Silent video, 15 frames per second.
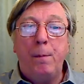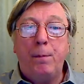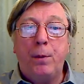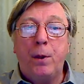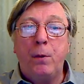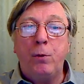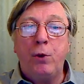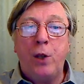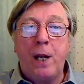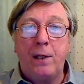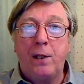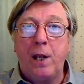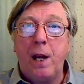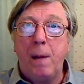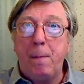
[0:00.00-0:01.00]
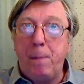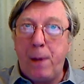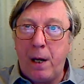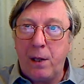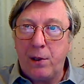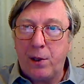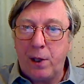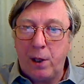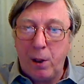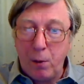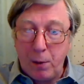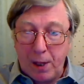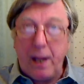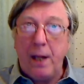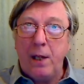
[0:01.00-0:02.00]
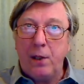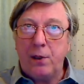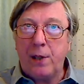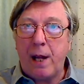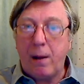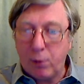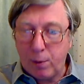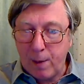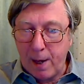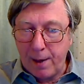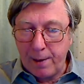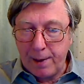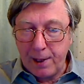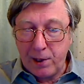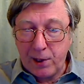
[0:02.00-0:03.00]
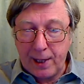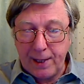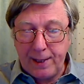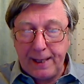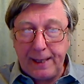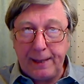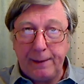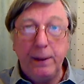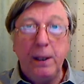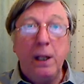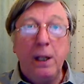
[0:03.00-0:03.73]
Project Barcelona. Sounds rather exciting.